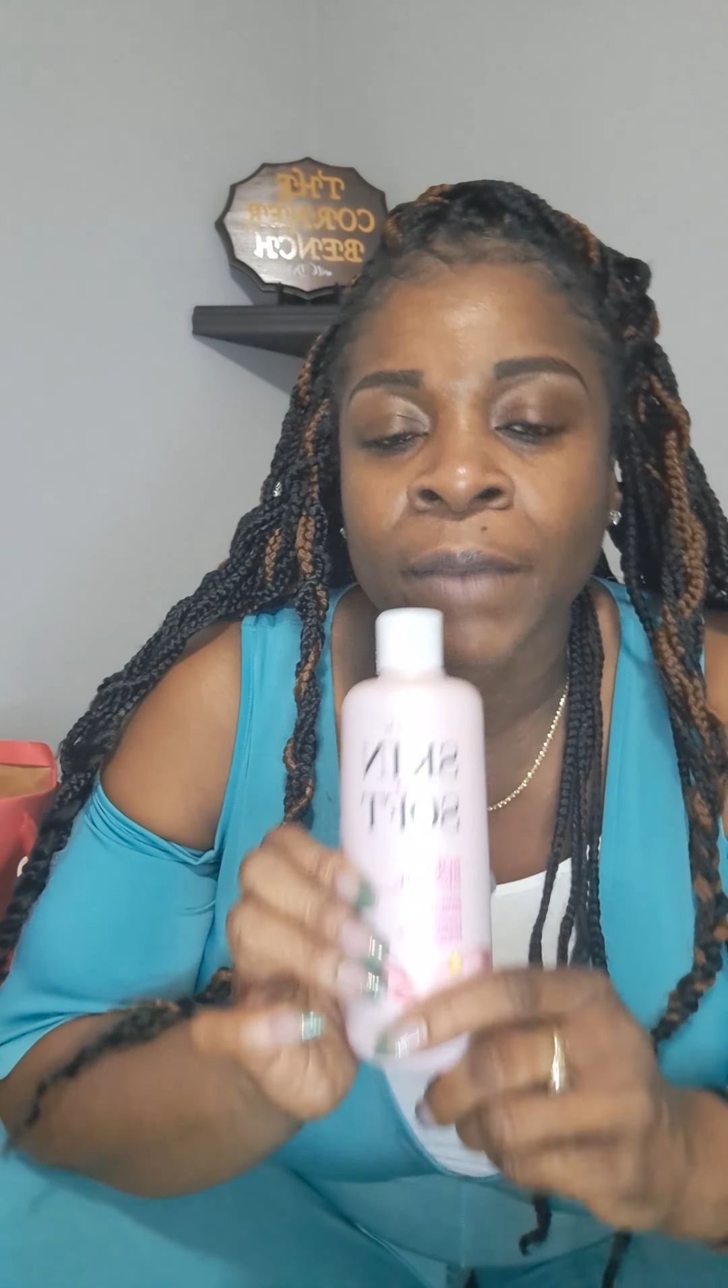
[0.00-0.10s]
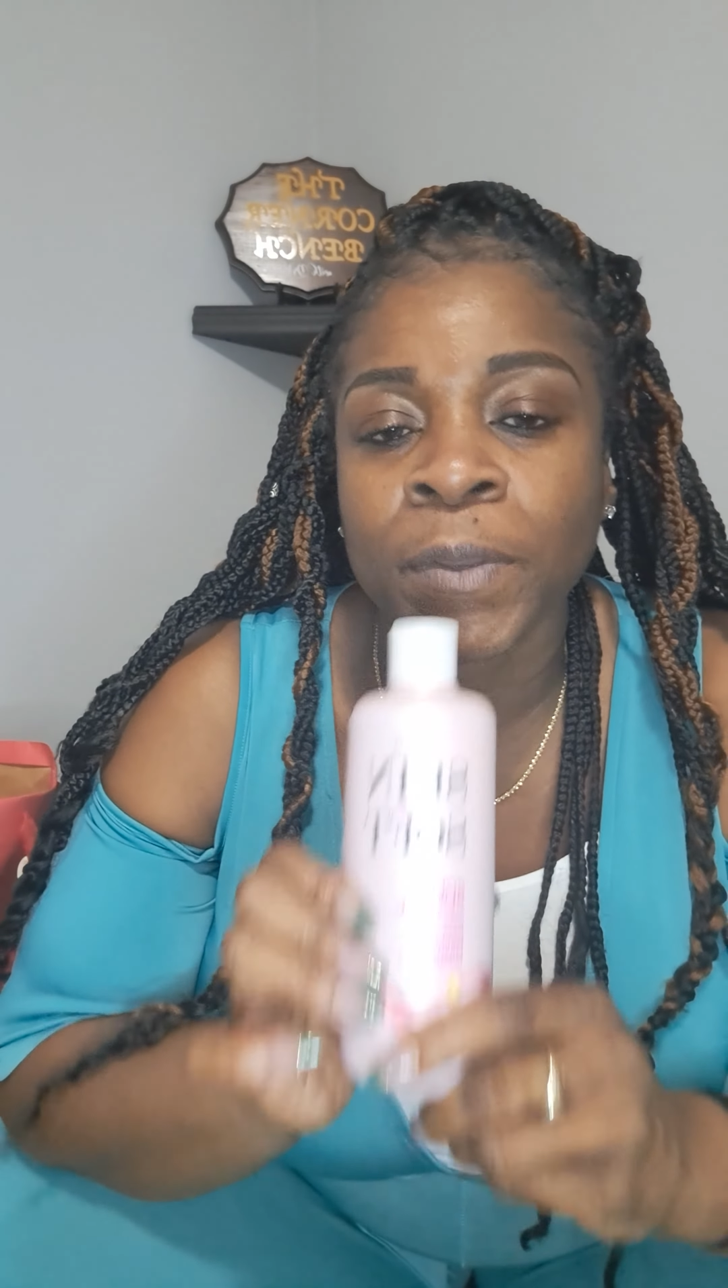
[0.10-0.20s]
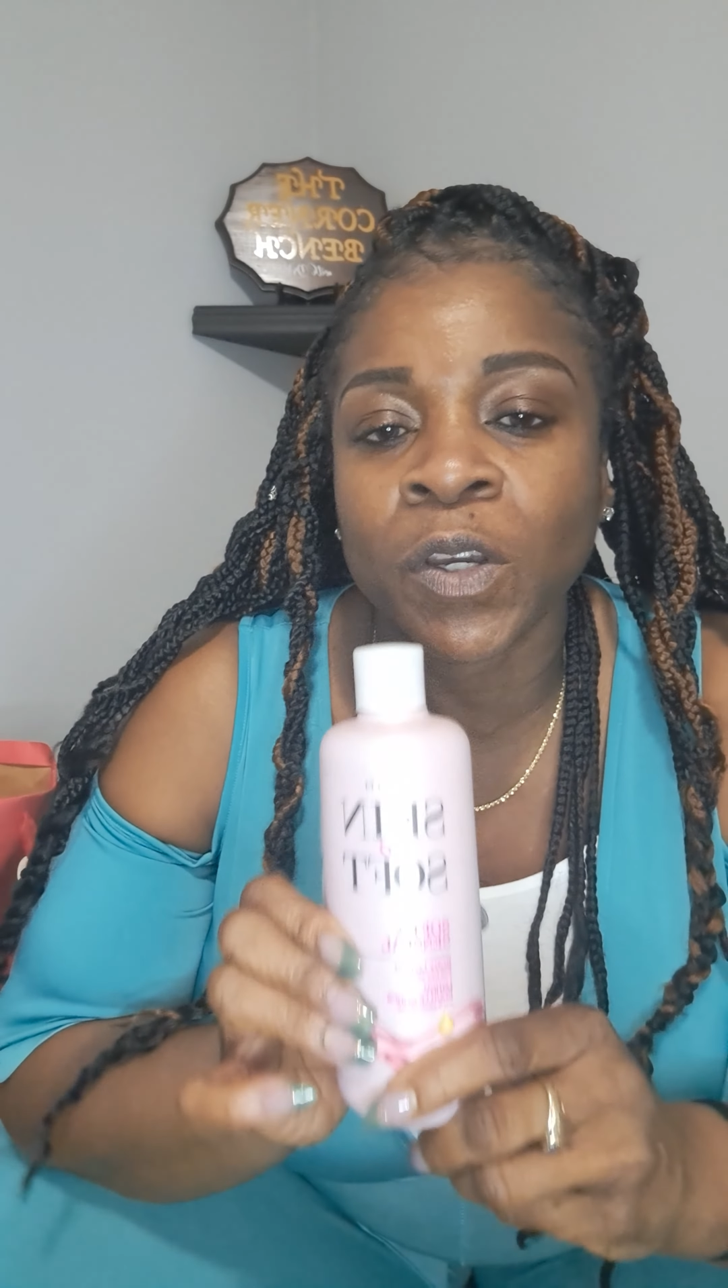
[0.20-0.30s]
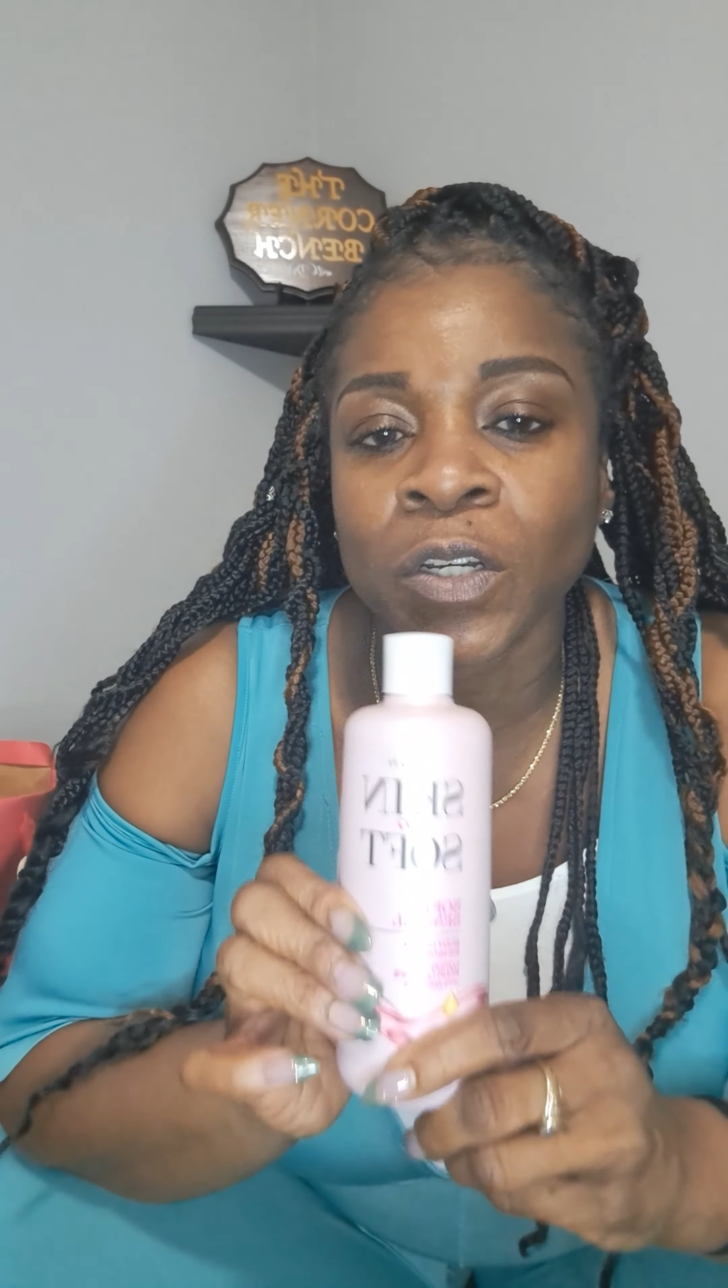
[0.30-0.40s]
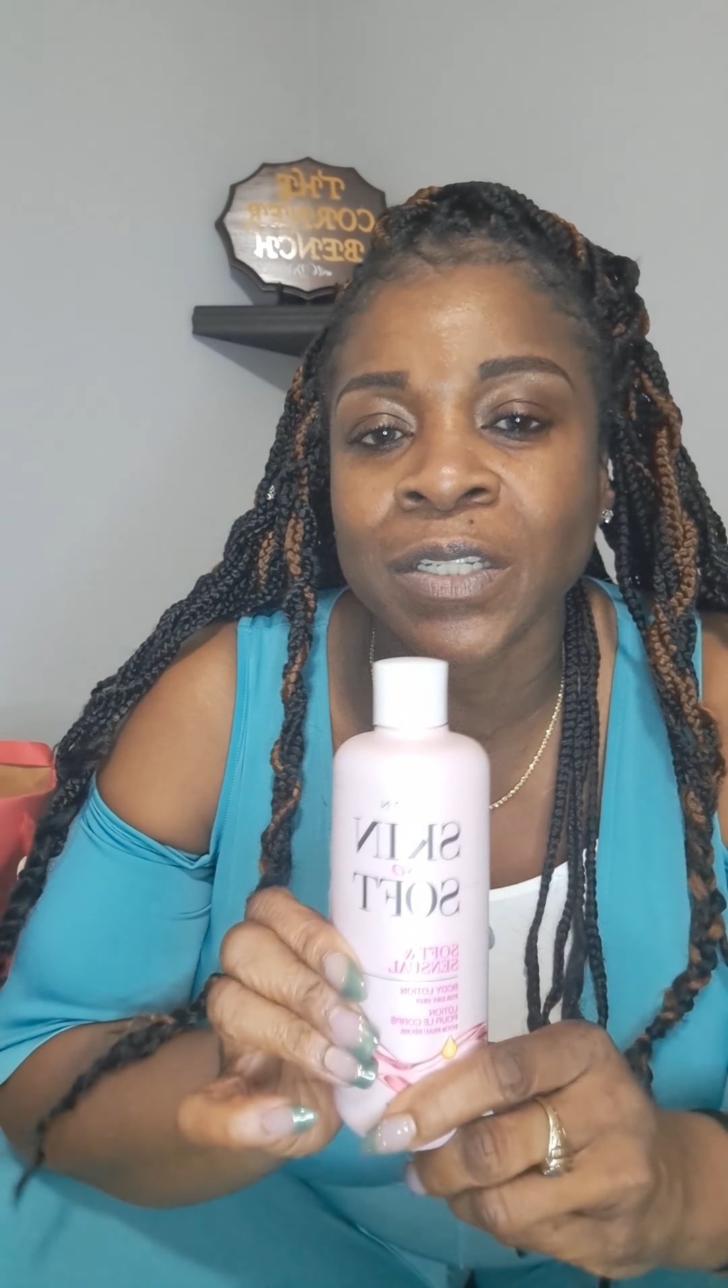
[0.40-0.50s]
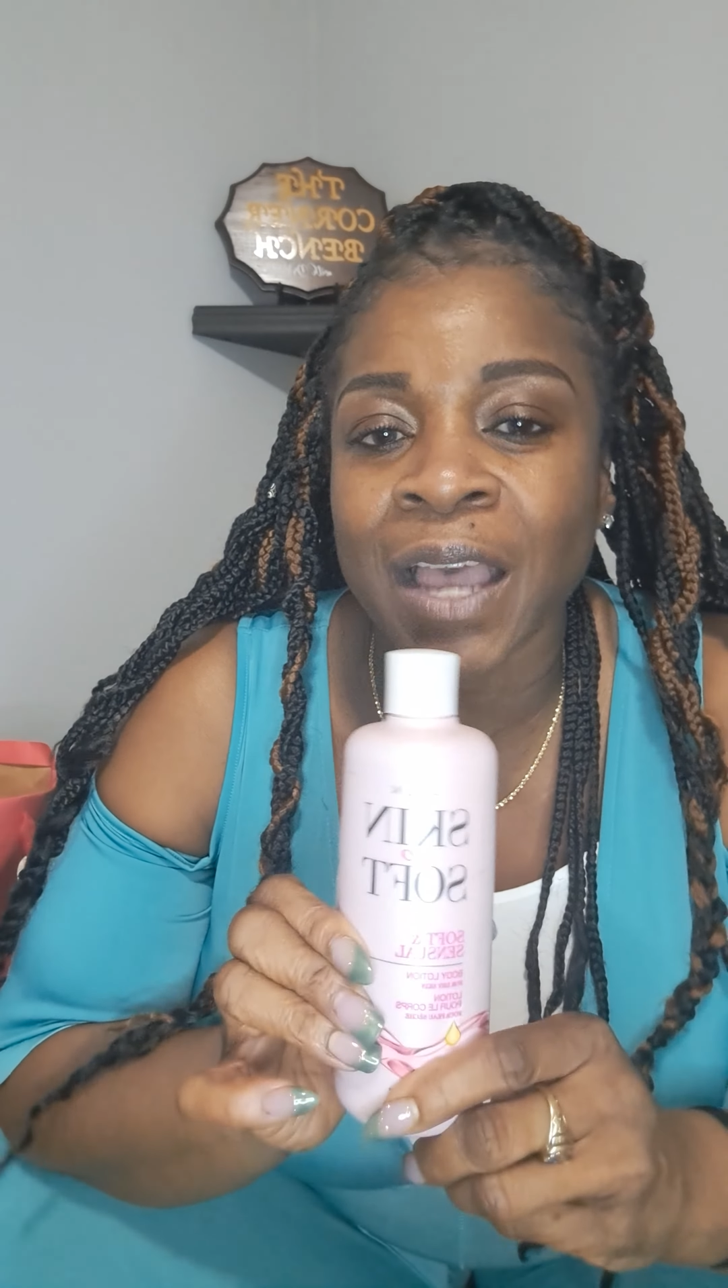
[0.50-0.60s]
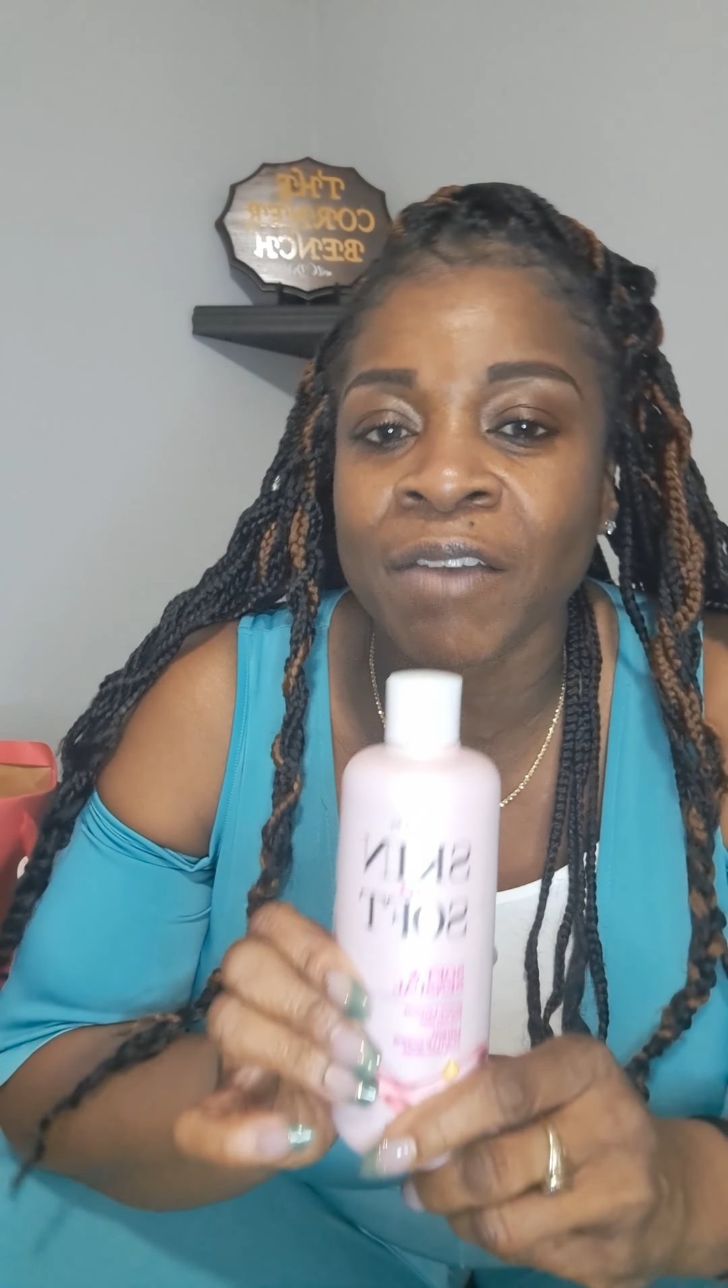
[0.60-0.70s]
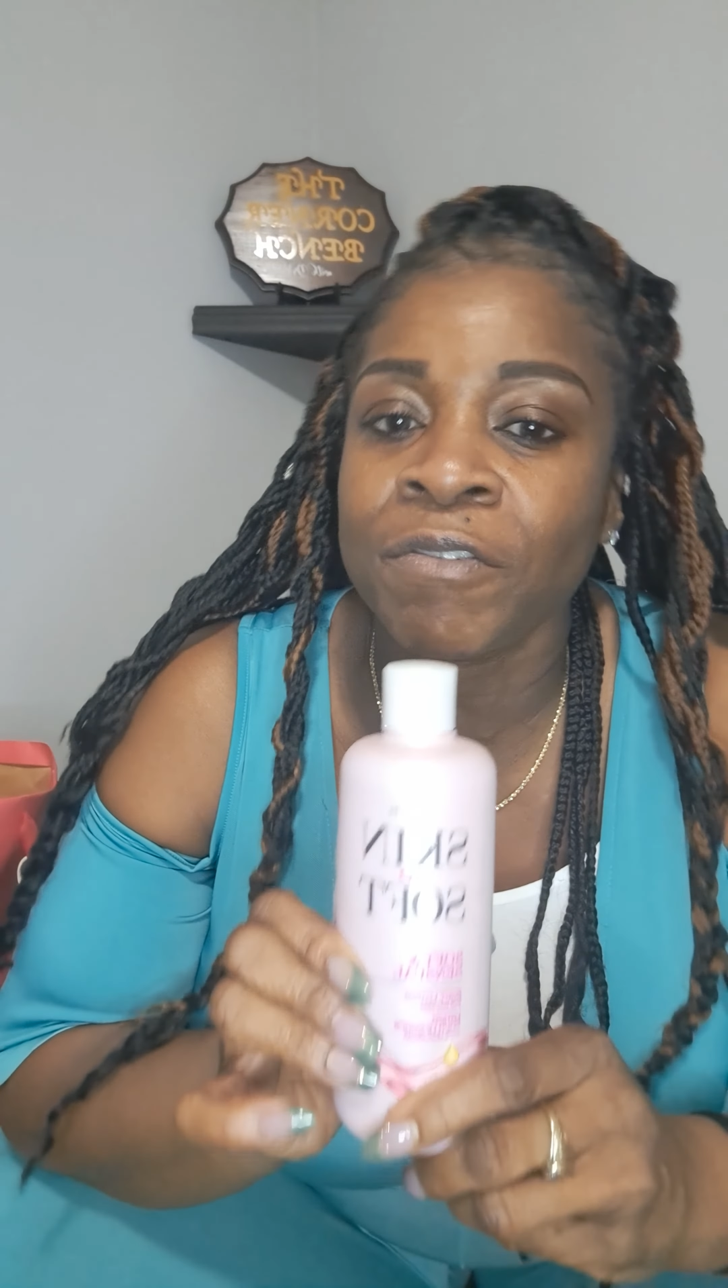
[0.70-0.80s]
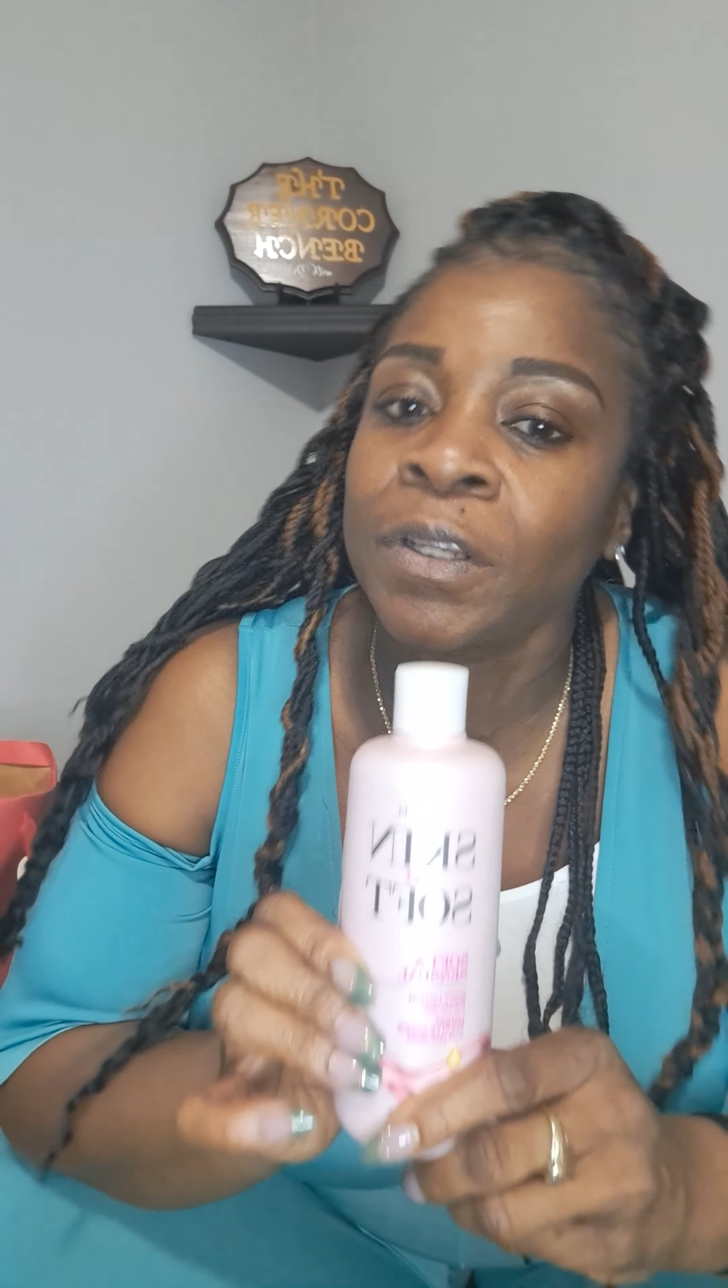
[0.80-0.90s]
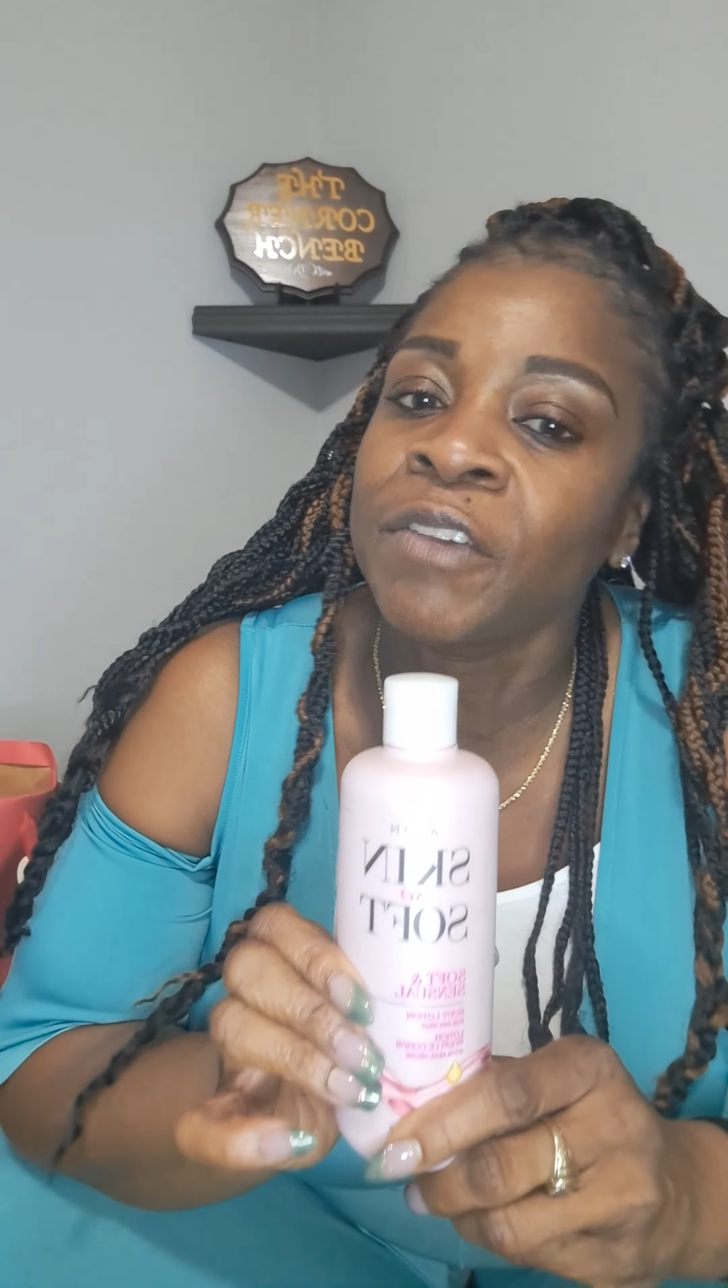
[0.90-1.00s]
because I
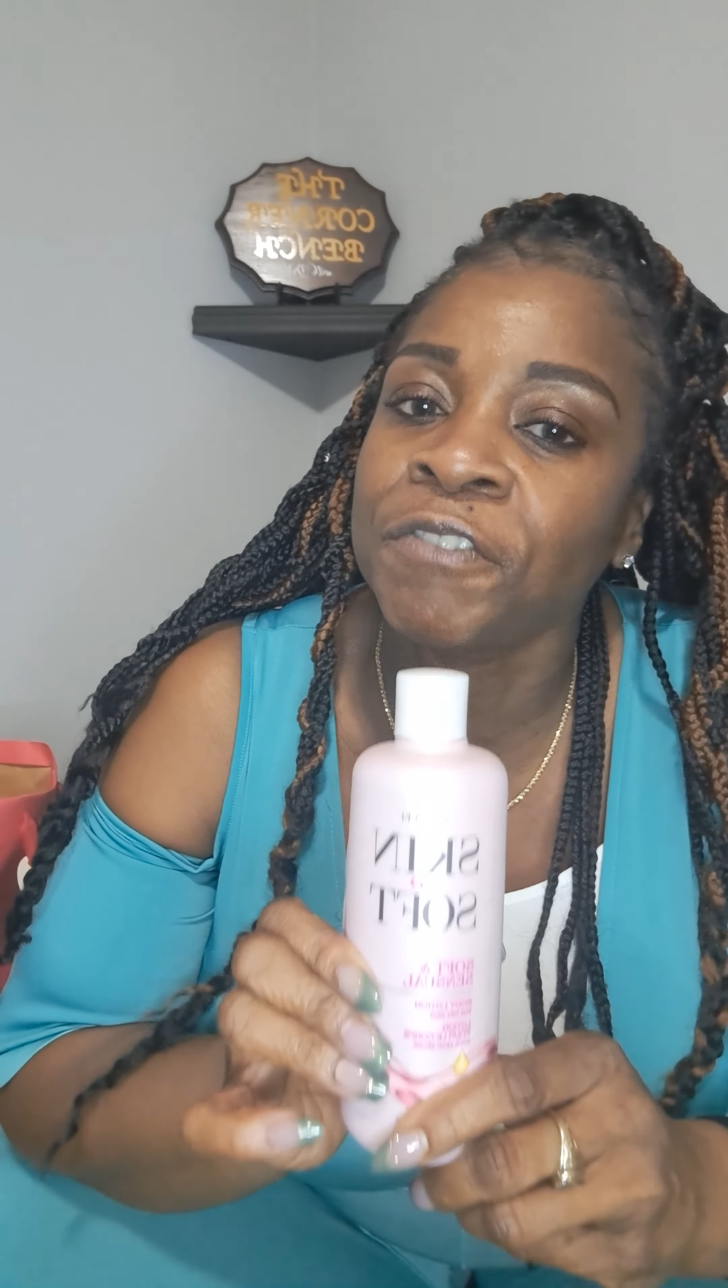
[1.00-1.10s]
really